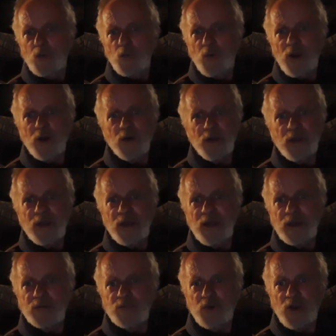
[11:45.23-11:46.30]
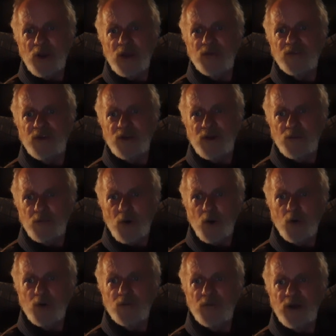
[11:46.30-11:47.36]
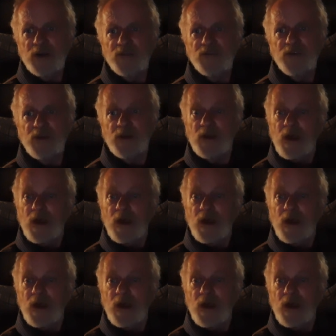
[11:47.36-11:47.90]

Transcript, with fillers: weary and brave and unbroken by defeat,